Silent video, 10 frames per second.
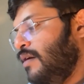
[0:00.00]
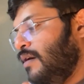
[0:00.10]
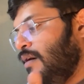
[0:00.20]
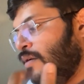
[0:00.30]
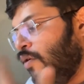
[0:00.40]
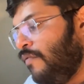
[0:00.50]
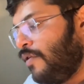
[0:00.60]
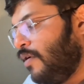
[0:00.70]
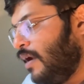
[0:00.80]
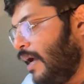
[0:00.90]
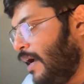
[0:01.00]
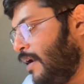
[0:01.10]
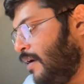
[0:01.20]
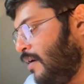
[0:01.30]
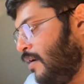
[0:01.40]
overall.
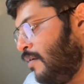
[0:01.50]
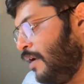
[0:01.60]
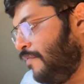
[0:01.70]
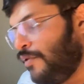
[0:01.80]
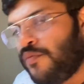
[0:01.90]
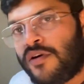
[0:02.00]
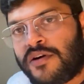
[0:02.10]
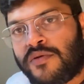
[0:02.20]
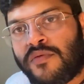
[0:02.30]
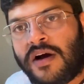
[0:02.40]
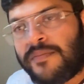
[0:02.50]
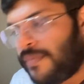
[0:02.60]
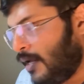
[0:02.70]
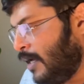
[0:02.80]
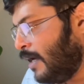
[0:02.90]
And if you want to
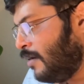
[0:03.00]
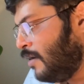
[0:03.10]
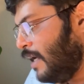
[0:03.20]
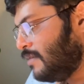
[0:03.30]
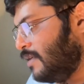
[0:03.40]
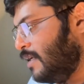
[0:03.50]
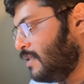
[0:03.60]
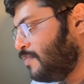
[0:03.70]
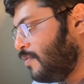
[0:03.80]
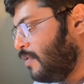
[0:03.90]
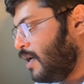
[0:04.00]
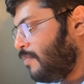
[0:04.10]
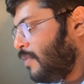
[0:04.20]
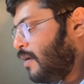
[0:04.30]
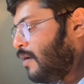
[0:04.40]
apply under SDS program,